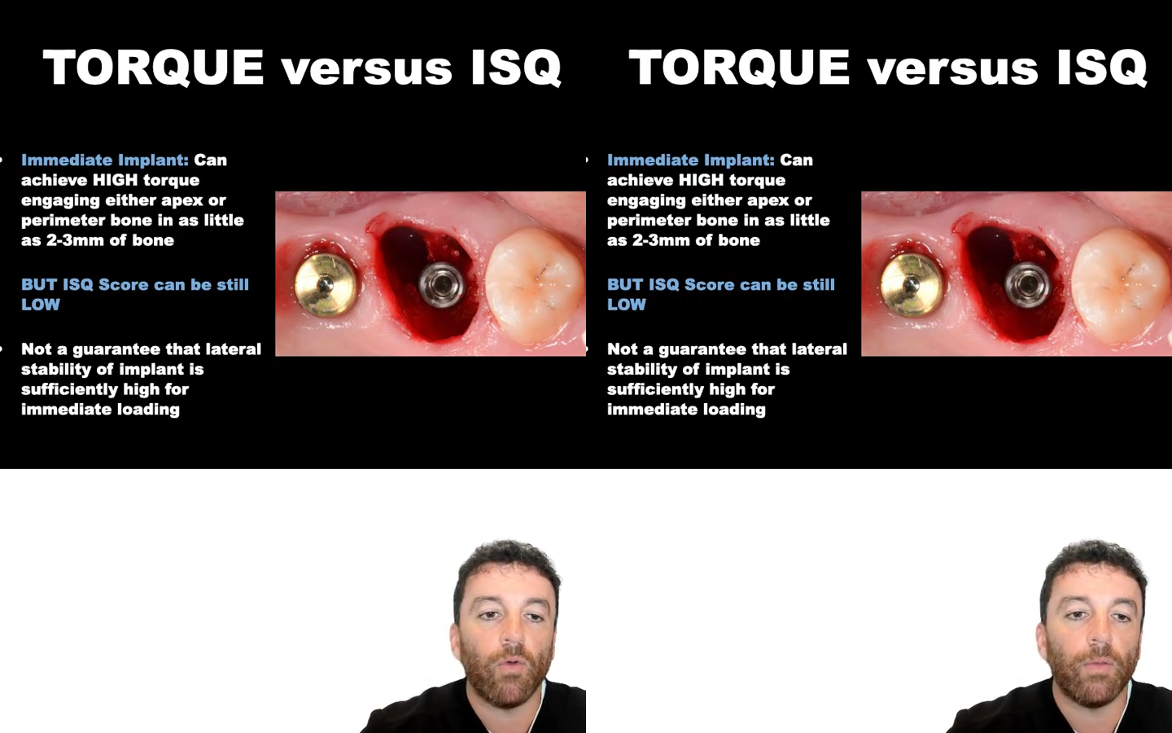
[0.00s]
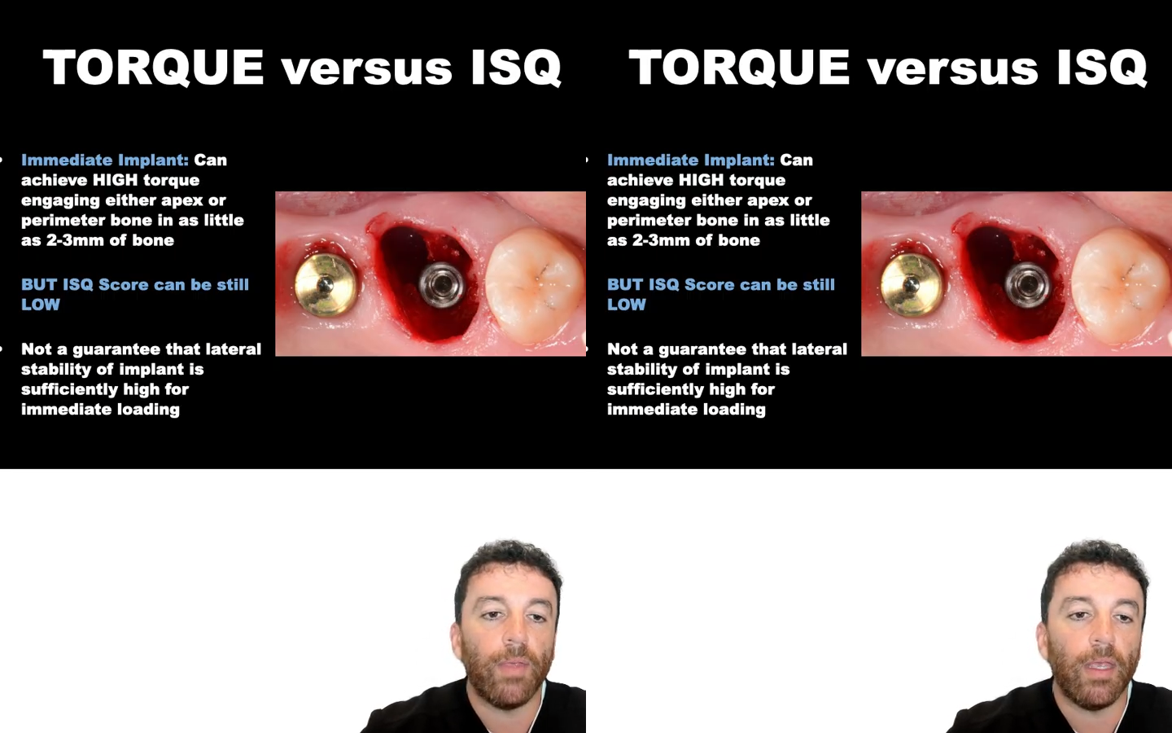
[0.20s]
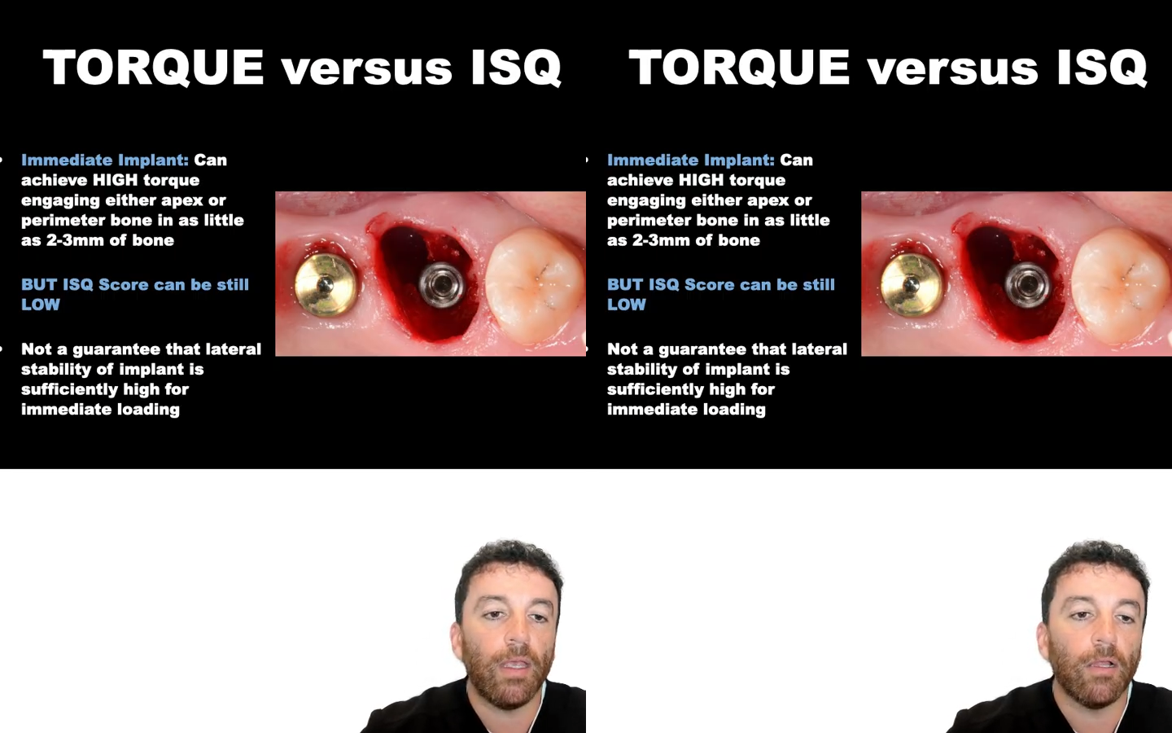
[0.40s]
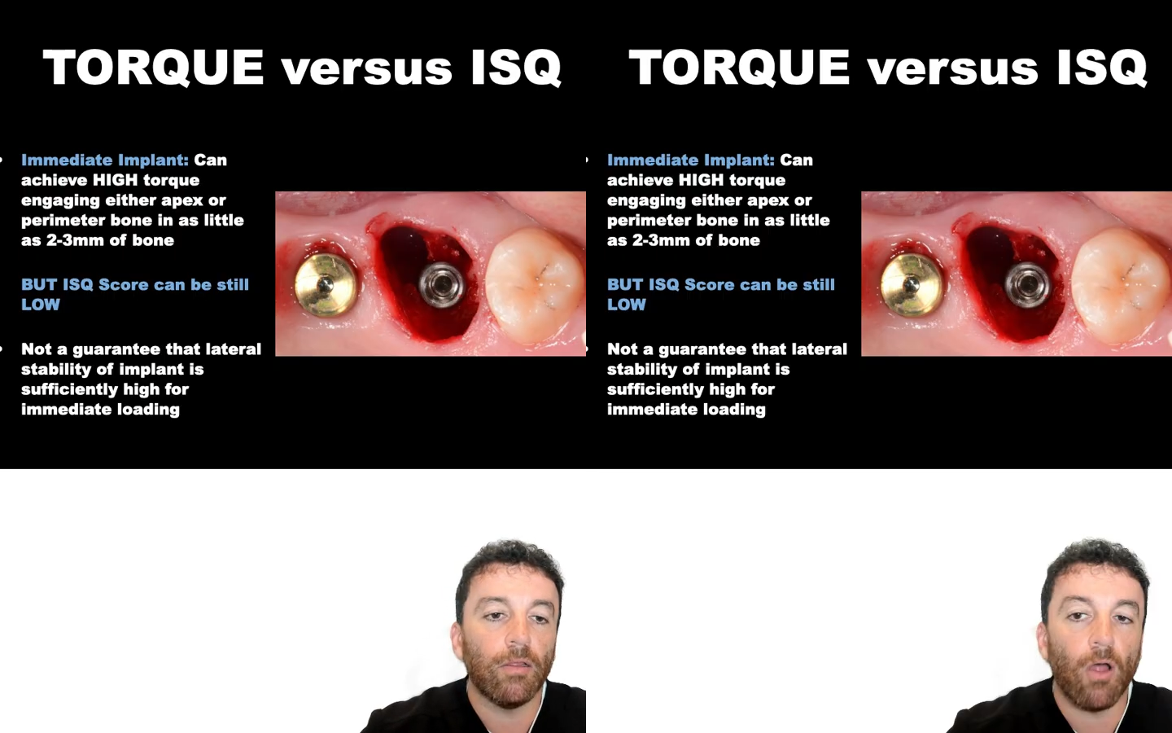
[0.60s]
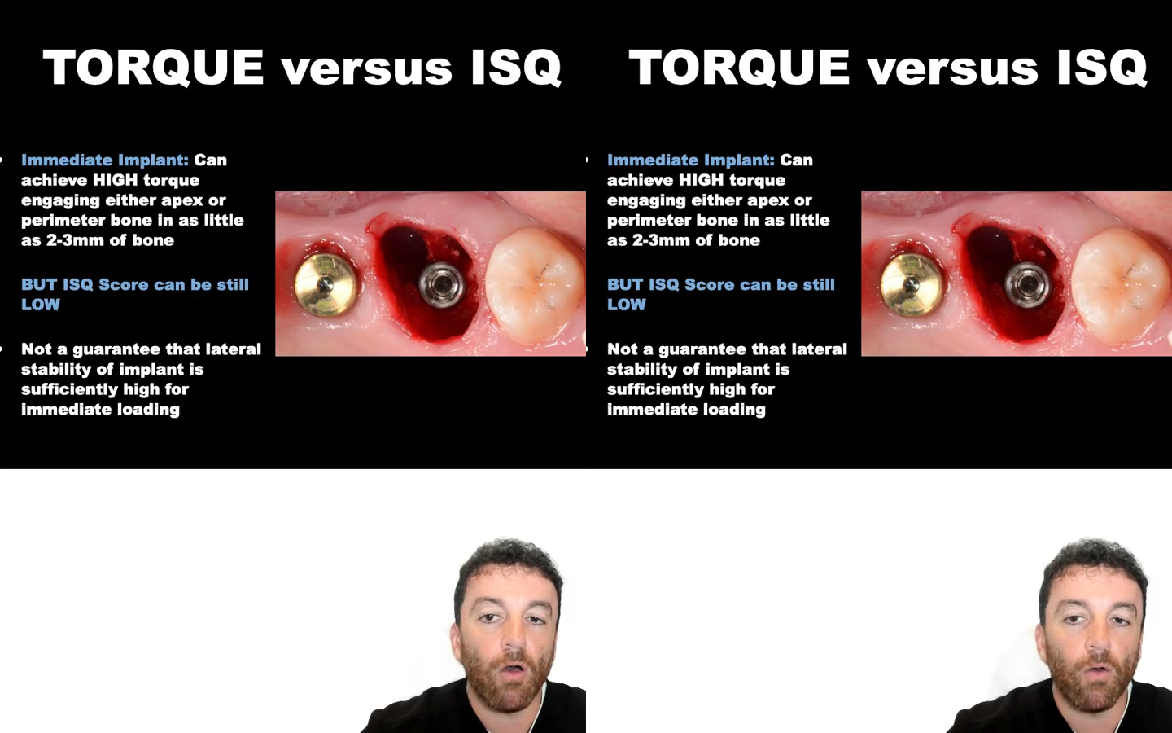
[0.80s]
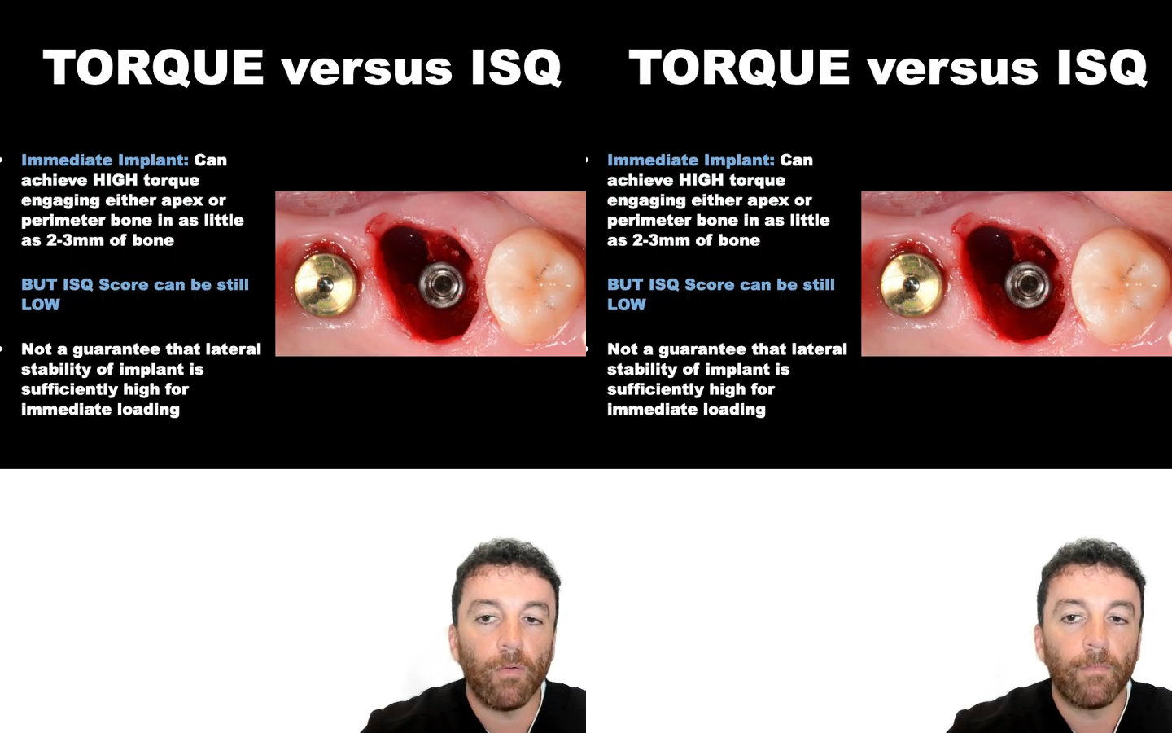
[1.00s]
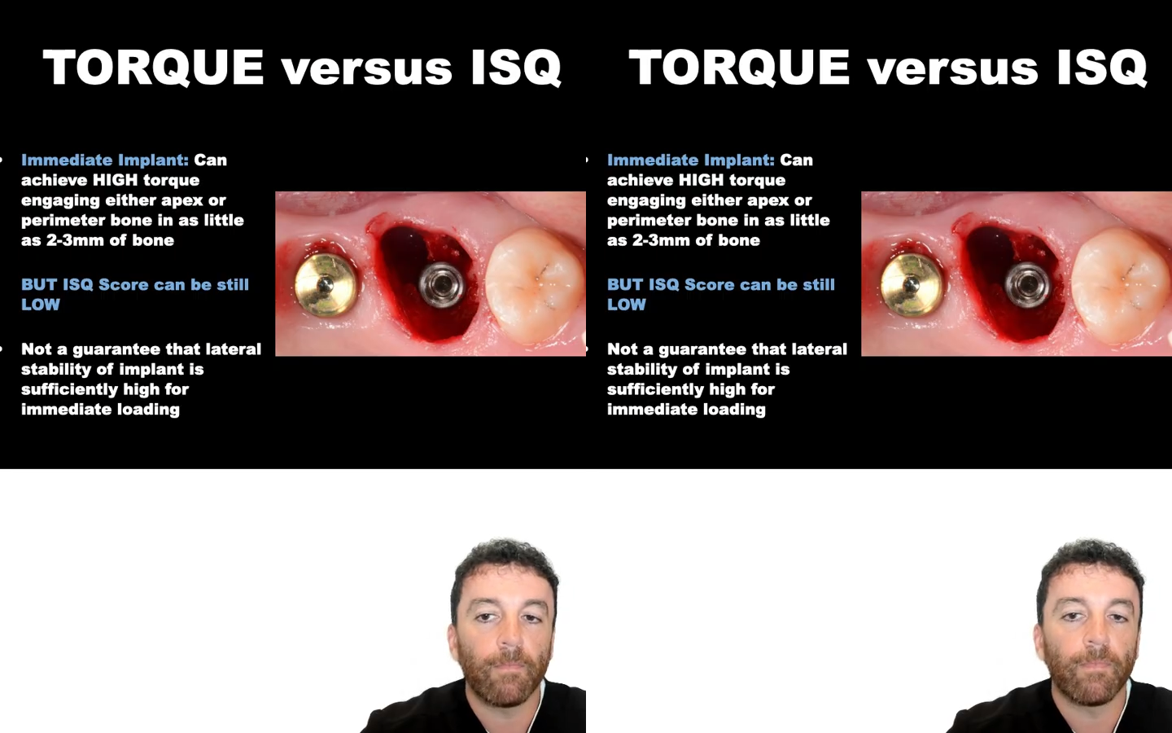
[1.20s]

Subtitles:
would be low.